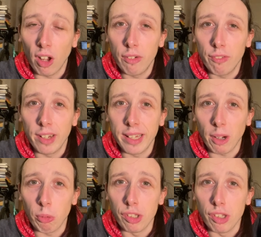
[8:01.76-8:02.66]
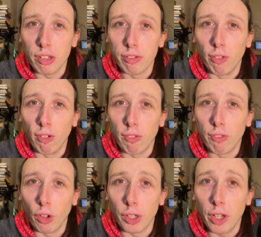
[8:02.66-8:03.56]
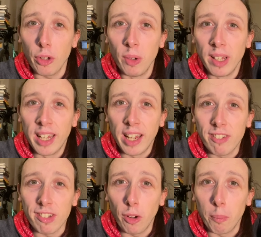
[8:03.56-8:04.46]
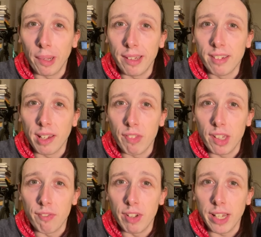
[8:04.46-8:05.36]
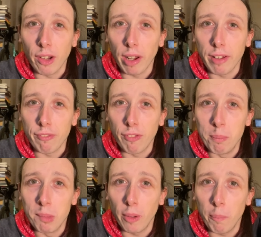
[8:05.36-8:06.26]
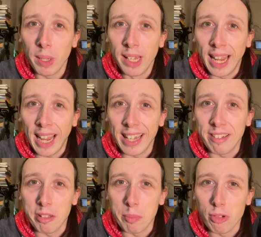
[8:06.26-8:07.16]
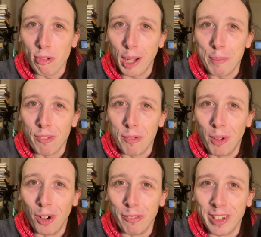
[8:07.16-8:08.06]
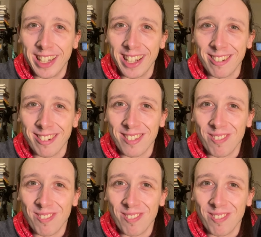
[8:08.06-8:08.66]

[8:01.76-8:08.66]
Hopefully that was useful for you. If so, please give this video a thumbs up and subscribe for more videos.